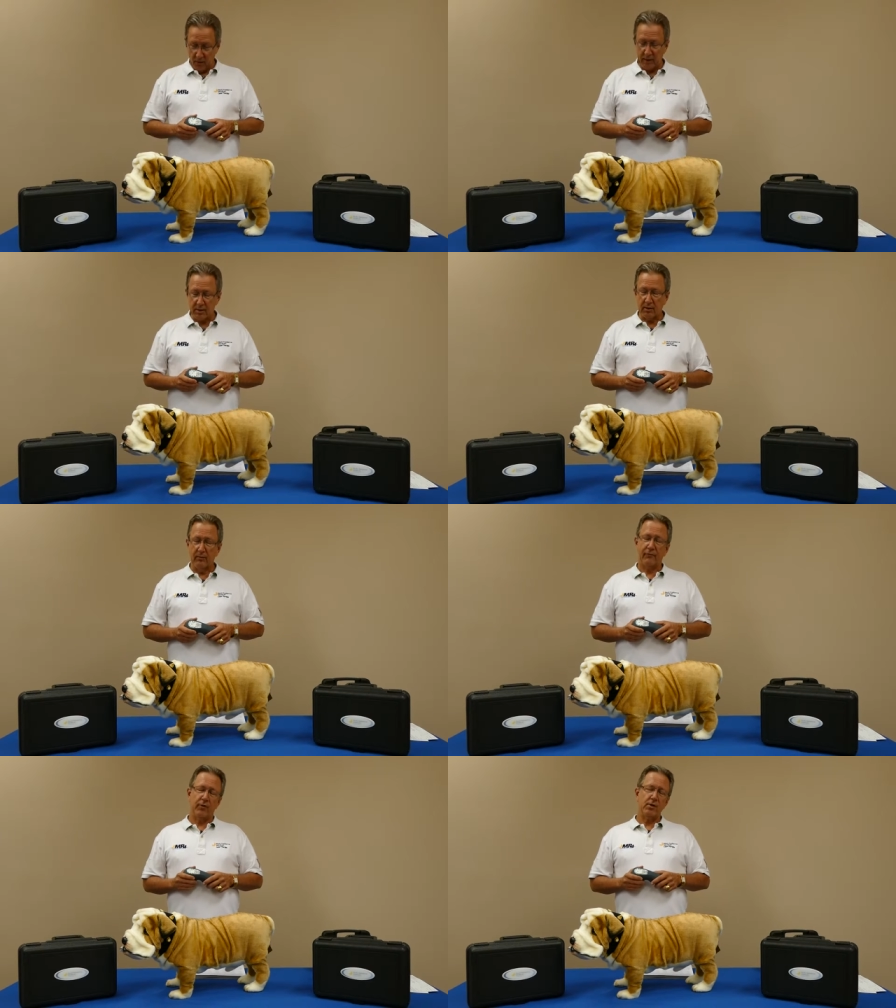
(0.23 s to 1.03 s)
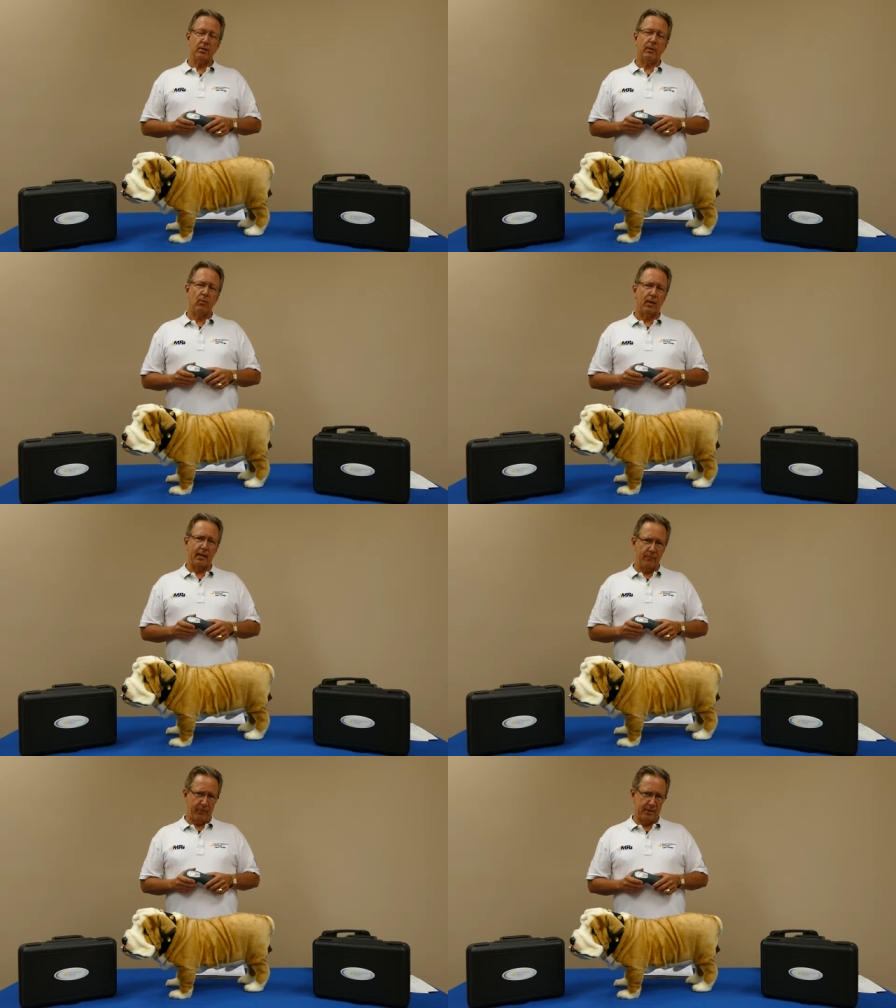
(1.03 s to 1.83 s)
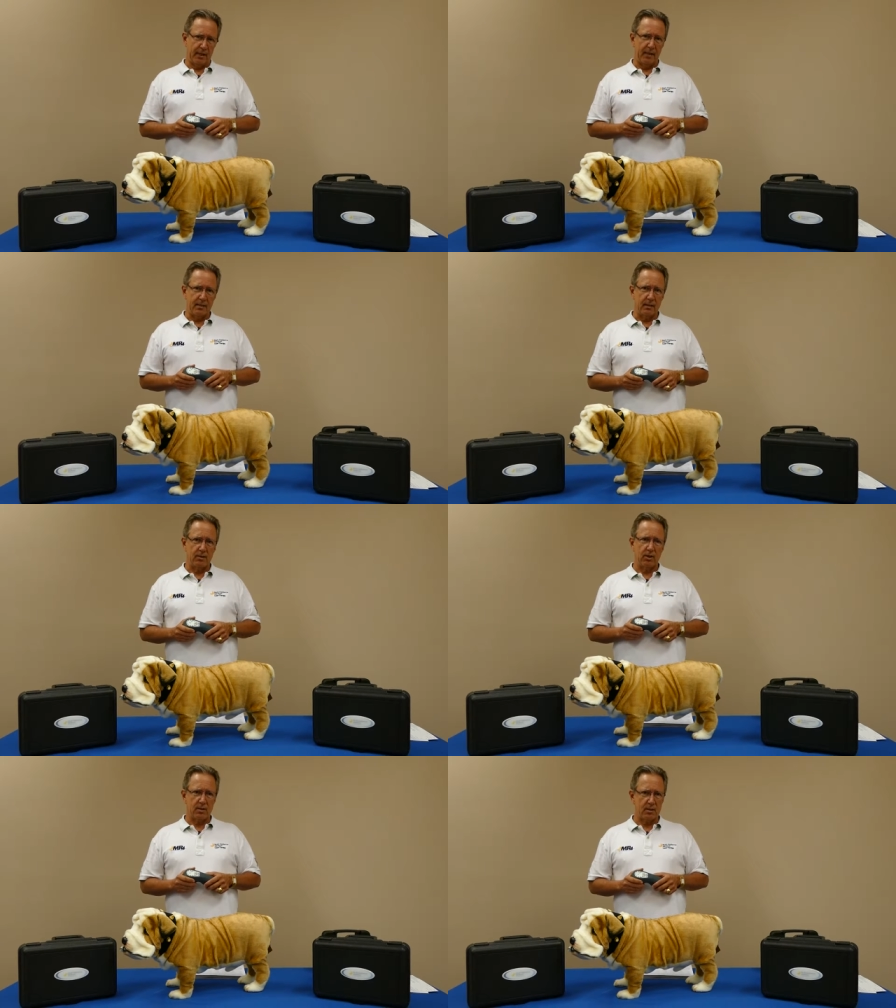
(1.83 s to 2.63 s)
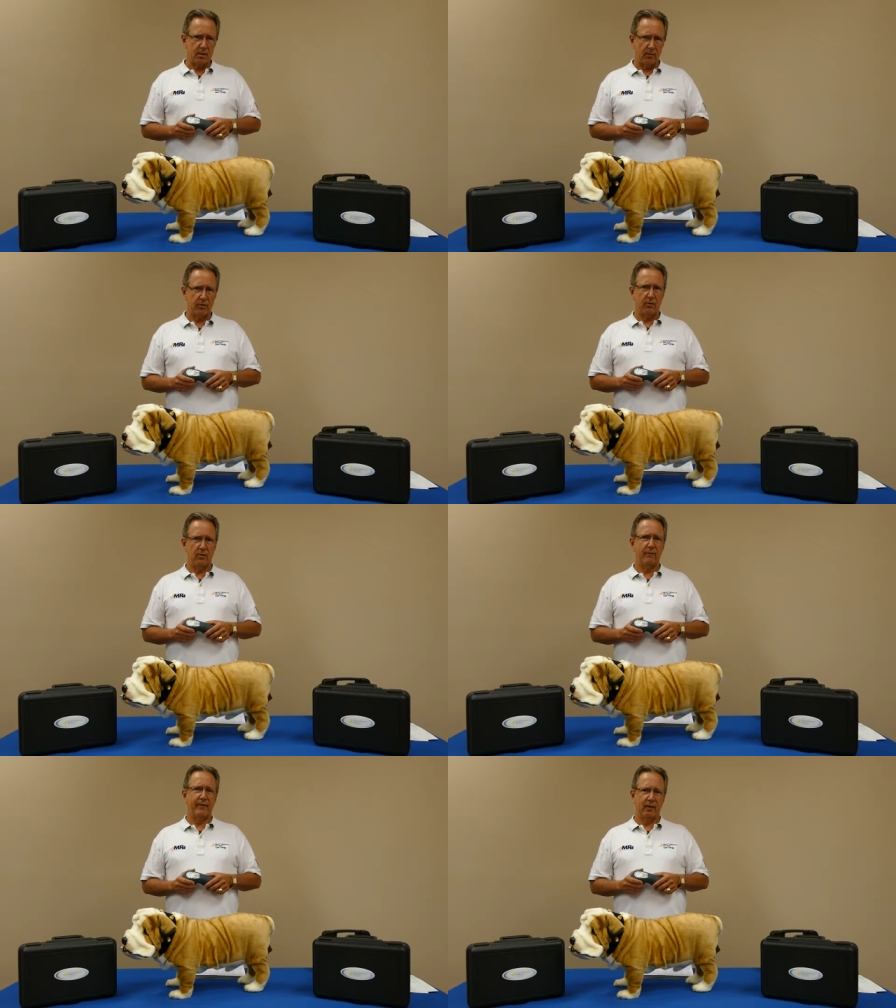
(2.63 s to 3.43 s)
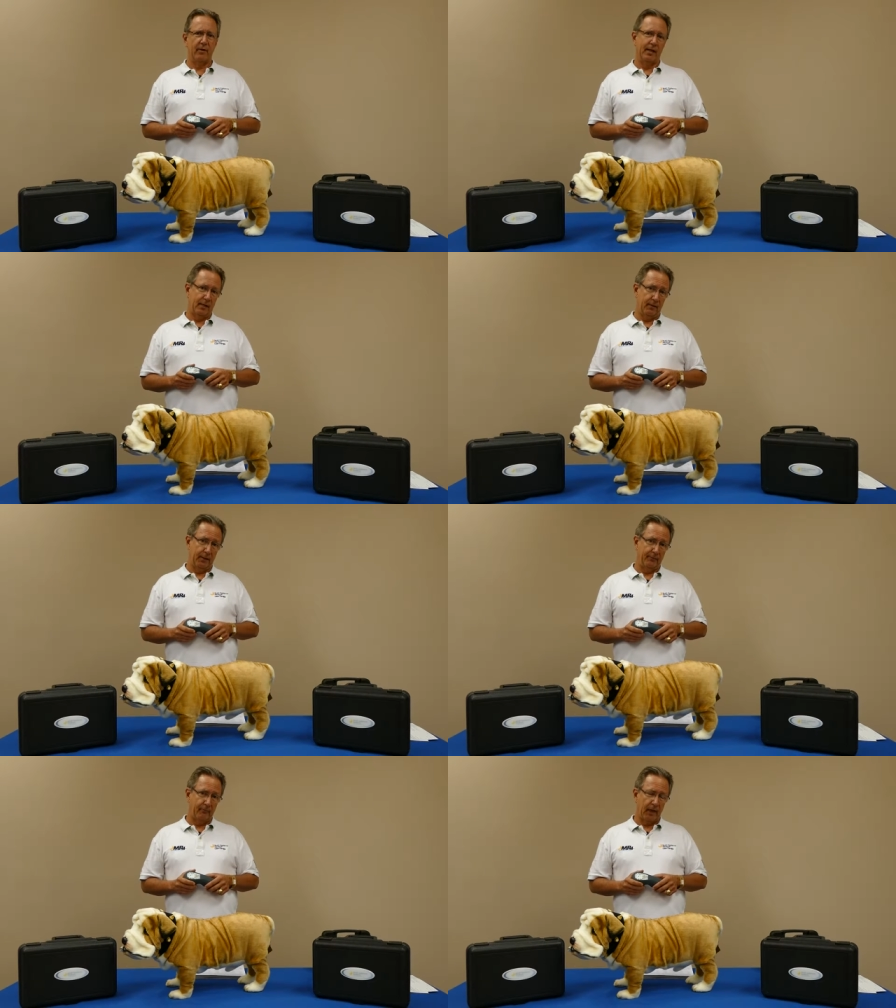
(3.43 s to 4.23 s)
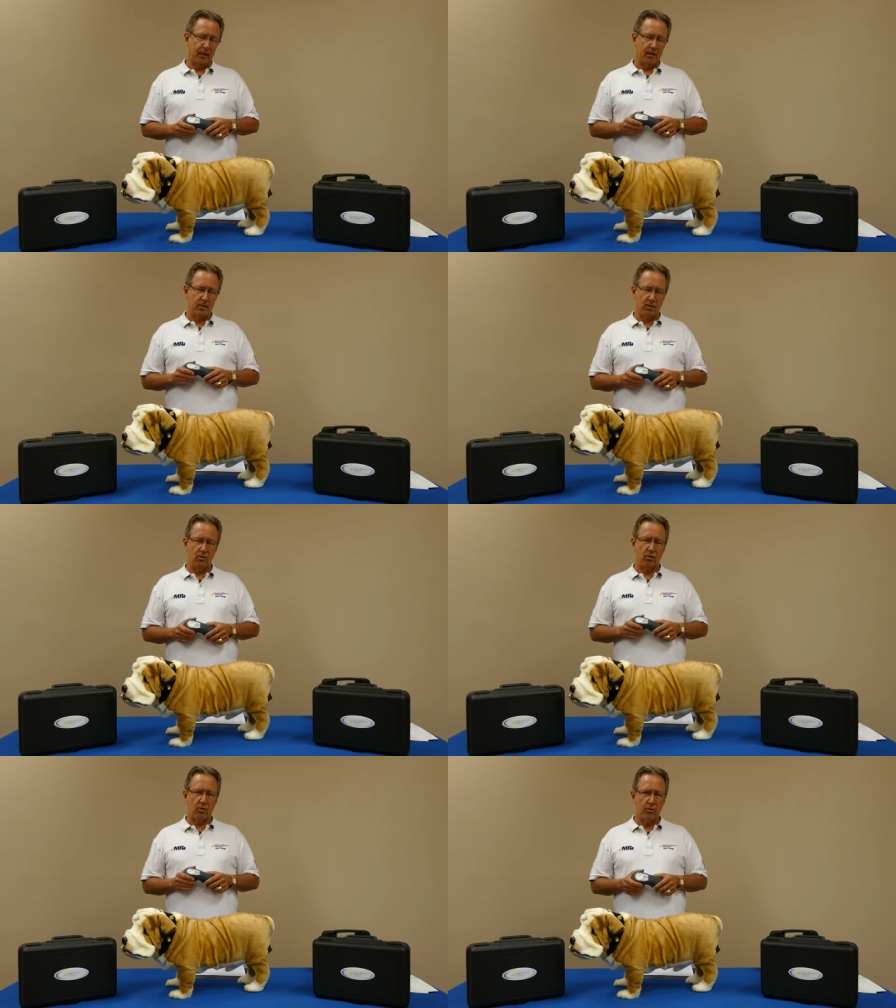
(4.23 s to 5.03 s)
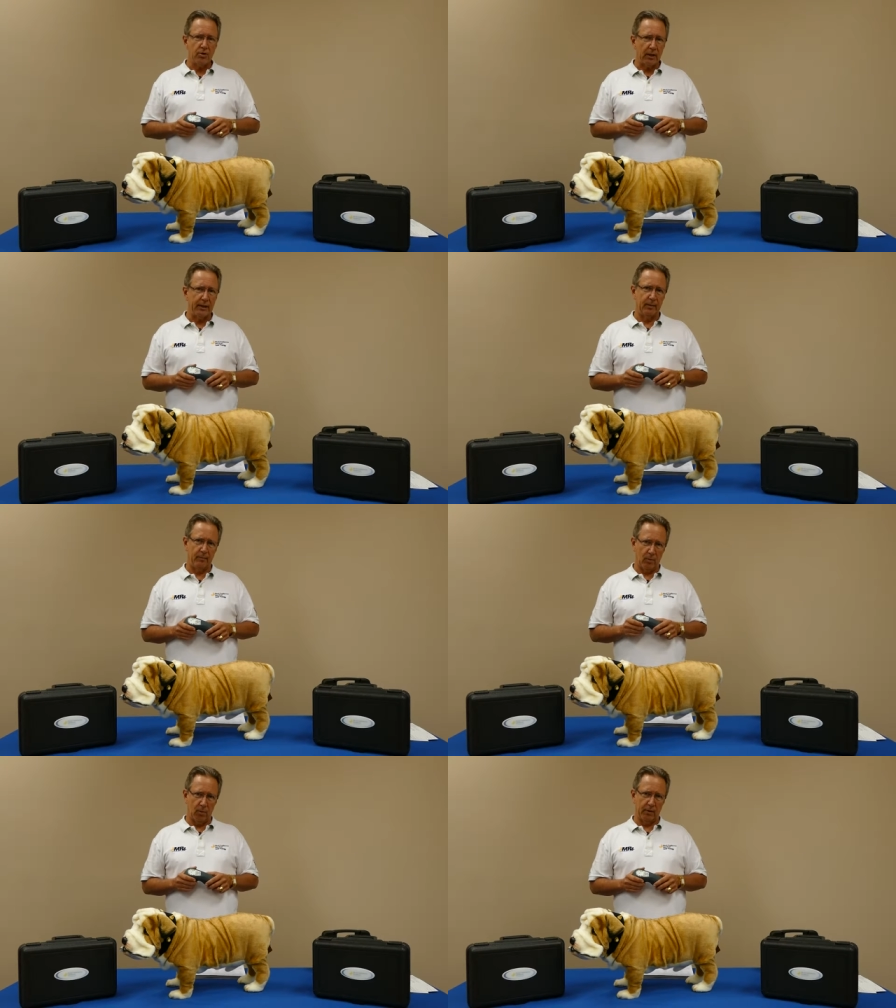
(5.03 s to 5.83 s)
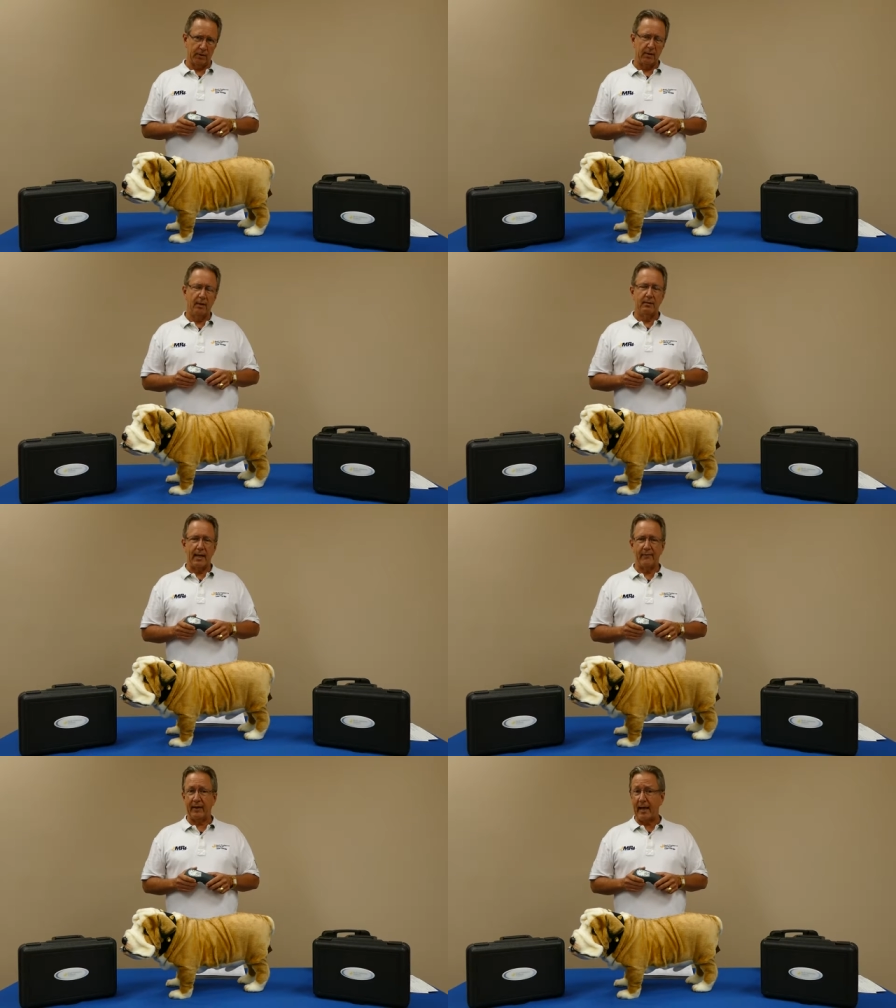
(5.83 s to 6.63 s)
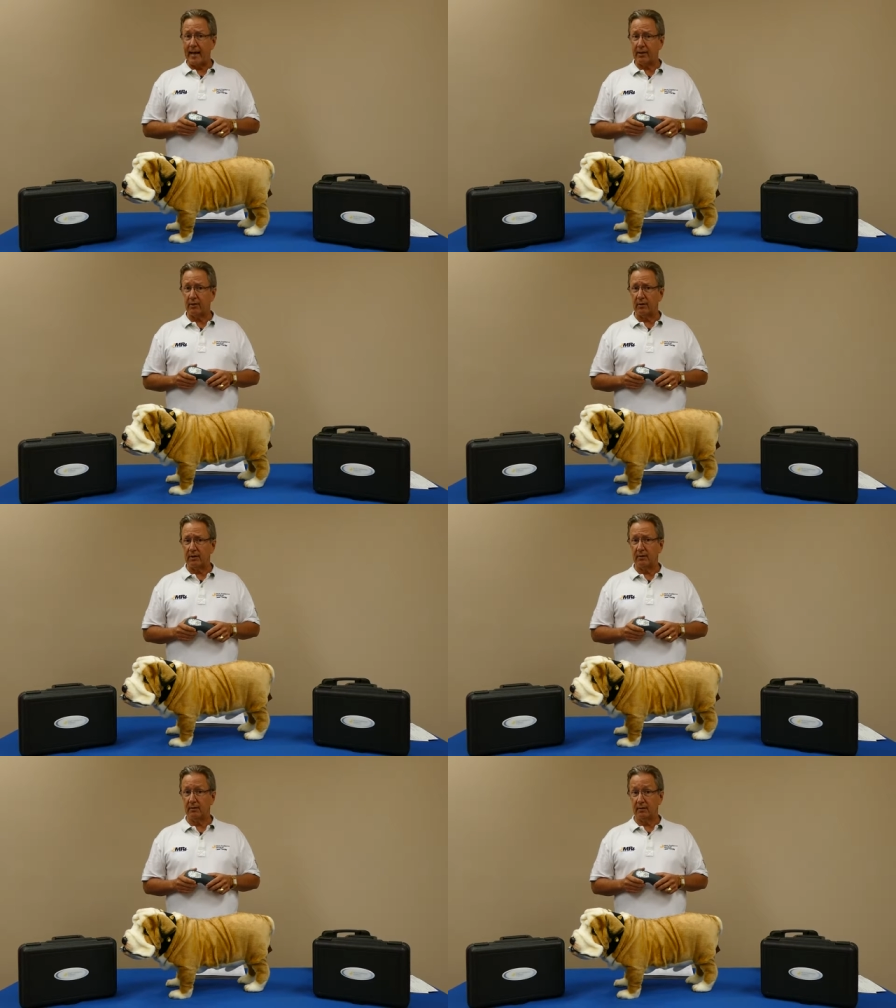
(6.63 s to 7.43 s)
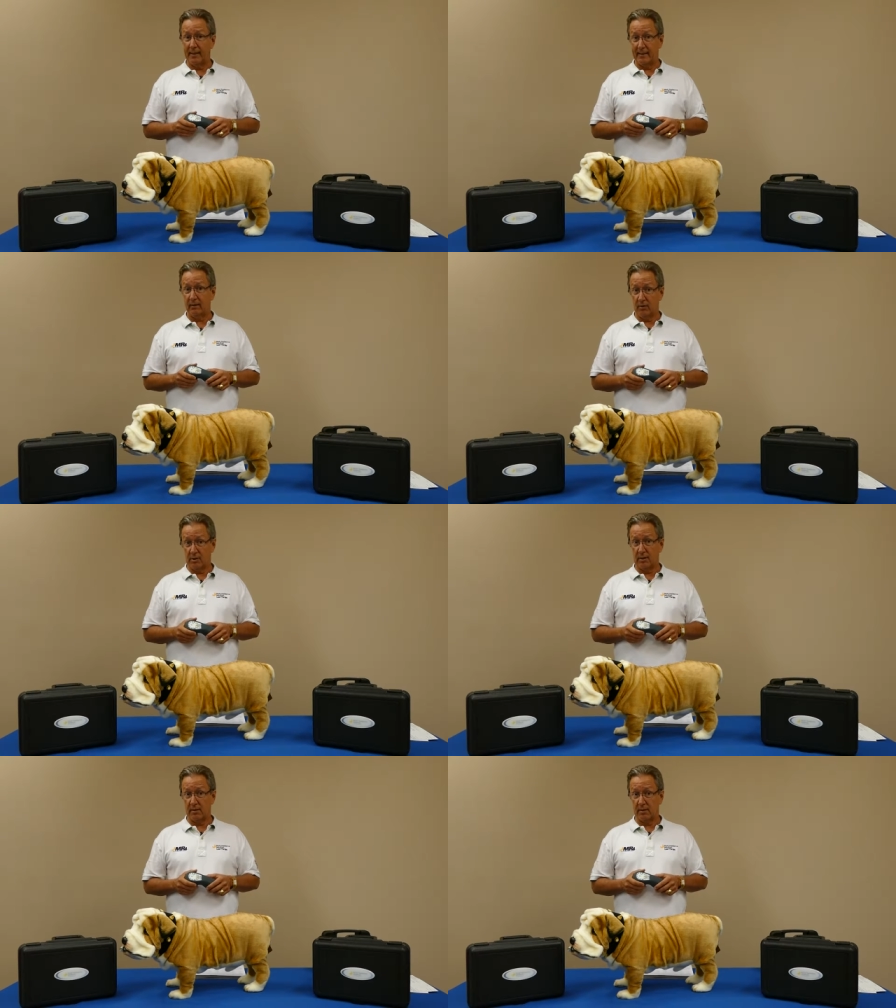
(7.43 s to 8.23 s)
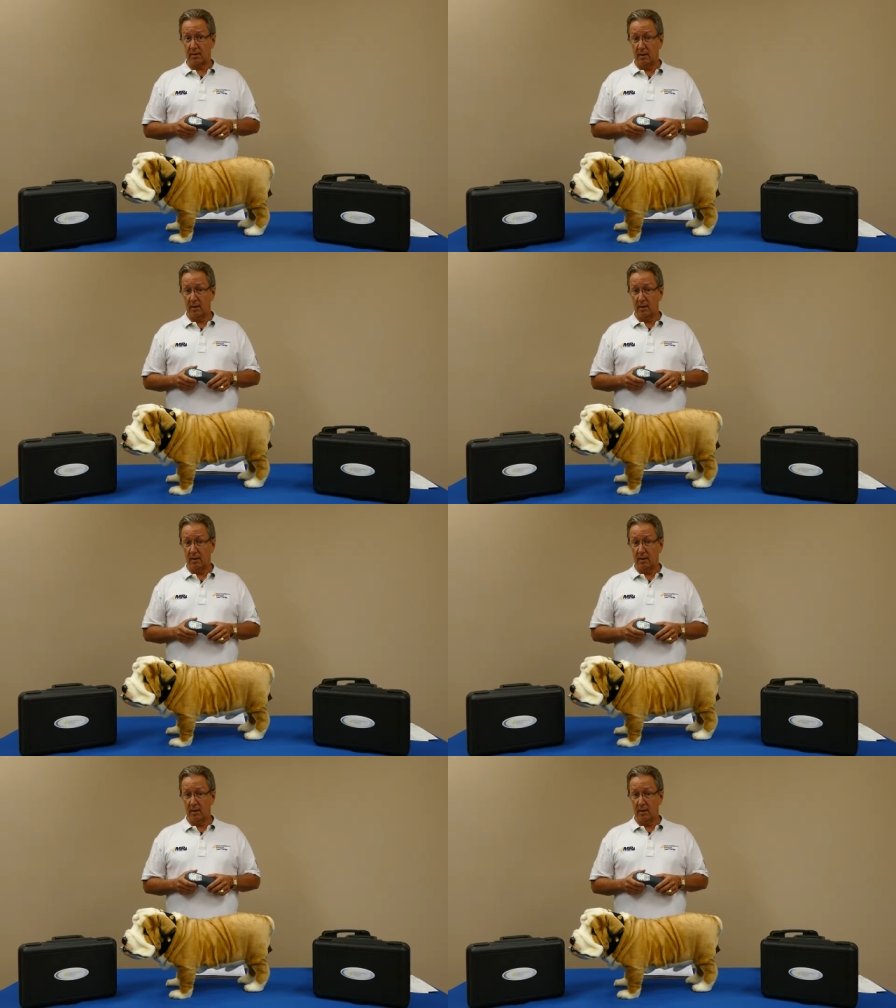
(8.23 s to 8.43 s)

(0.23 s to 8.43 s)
Okay, so the first thing we want to emphasize is consult your veterinarian. It is so crucially important to have an accurate diagnosis.